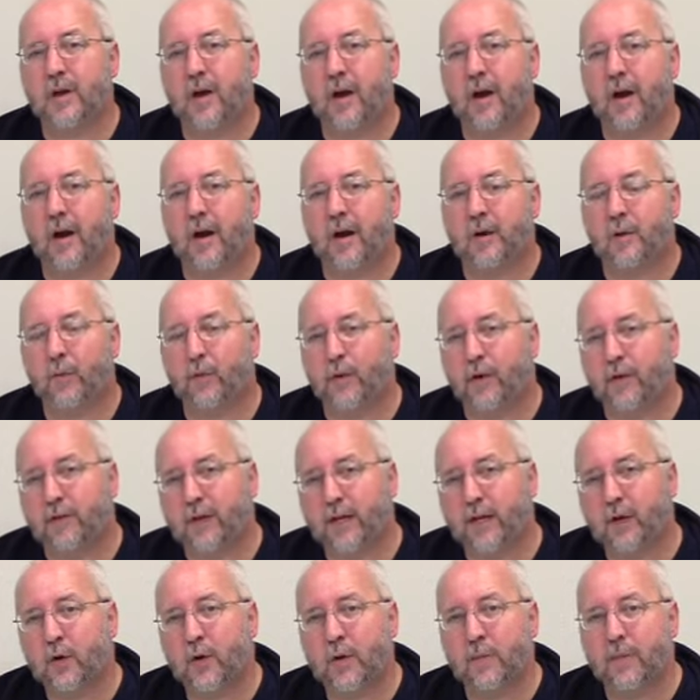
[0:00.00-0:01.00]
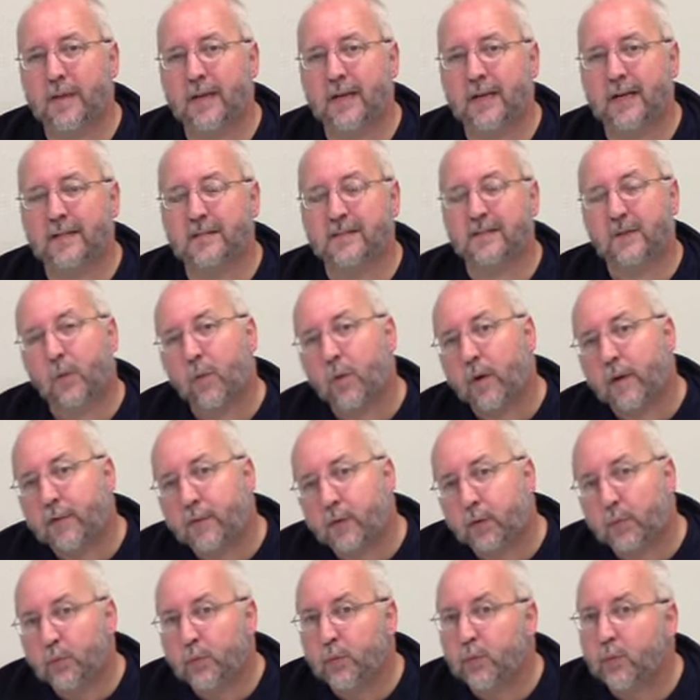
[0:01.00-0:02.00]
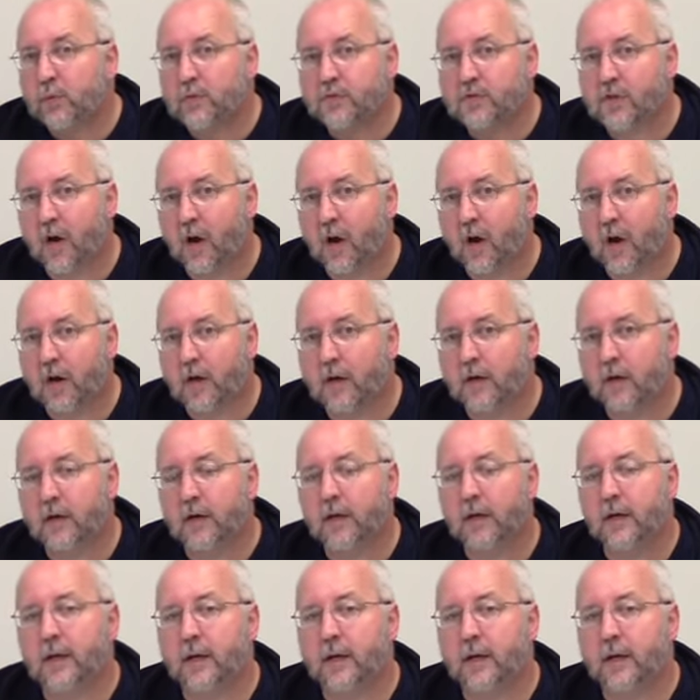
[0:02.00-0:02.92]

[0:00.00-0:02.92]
are and where the equipment is and what the rules are.